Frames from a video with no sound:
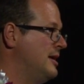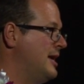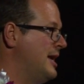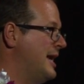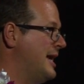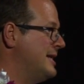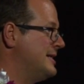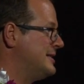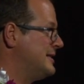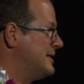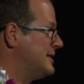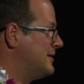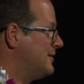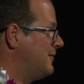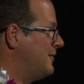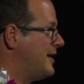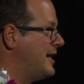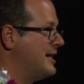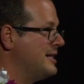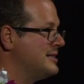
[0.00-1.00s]
has this
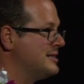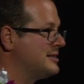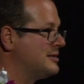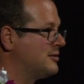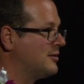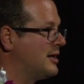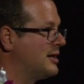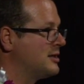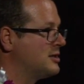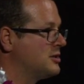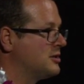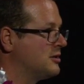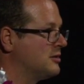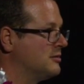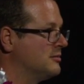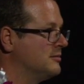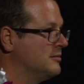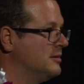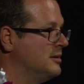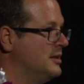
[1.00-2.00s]
fine
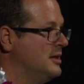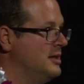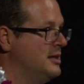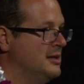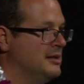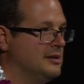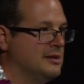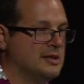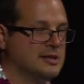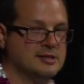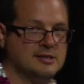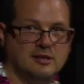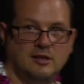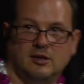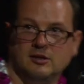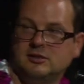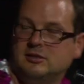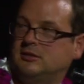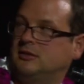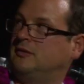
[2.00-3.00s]
structure. There's
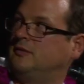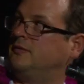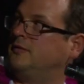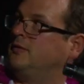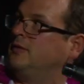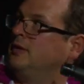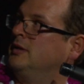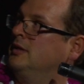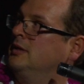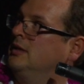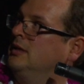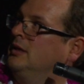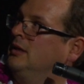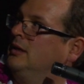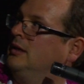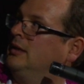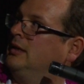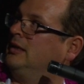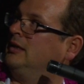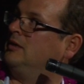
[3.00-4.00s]
lots of
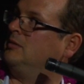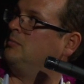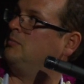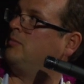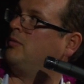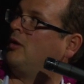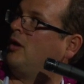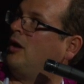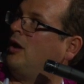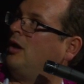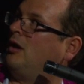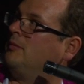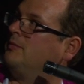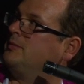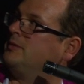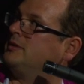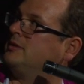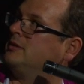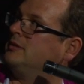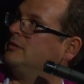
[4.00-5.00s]
little
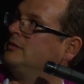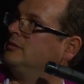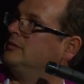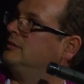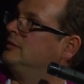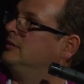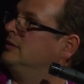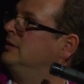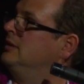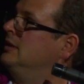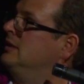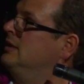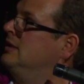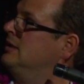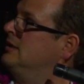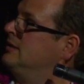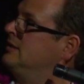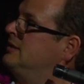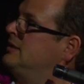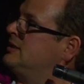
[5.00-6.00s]
blobs.
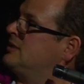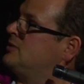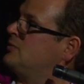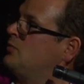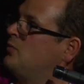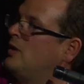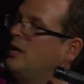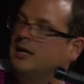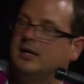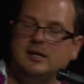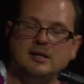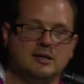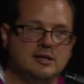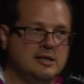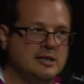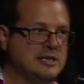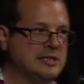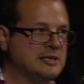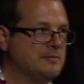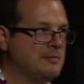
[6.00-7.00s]
This one
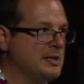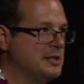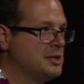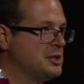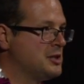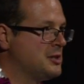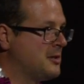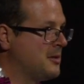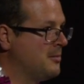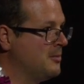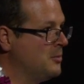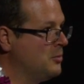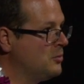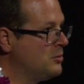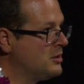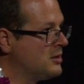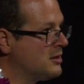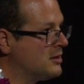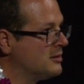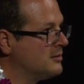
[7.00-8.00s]
is much
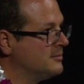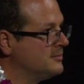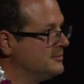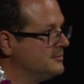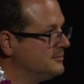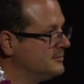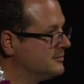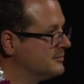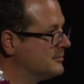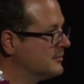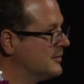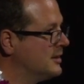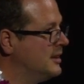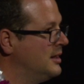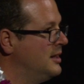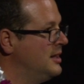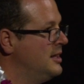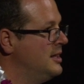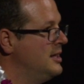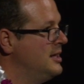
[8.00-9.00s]
smoother.
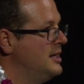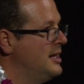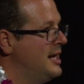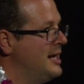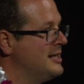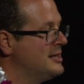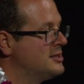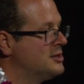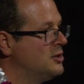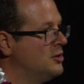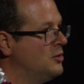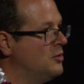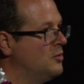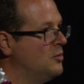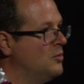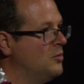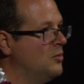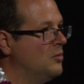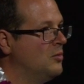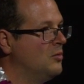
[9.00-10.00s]
And
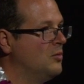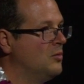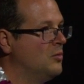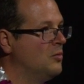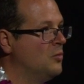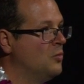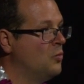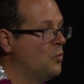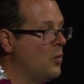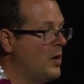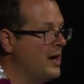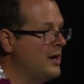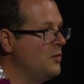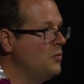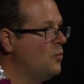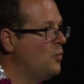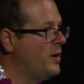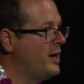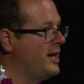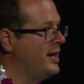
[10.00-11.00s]
so
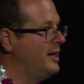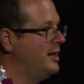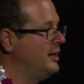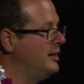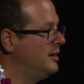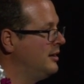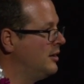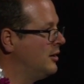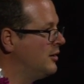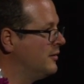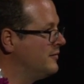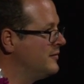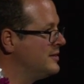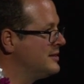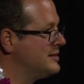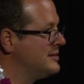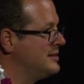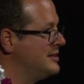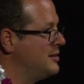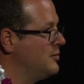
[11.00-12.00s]
one way of
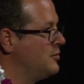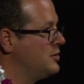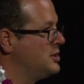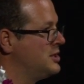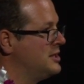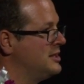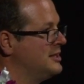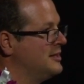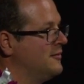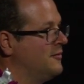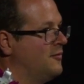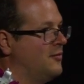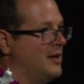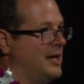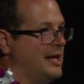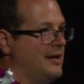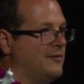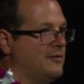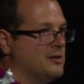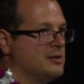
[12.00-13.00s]
distinguishing the
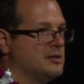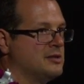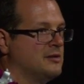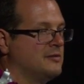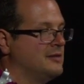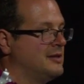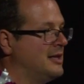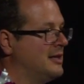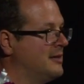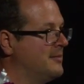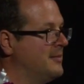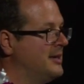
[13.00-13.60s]
flavors of dark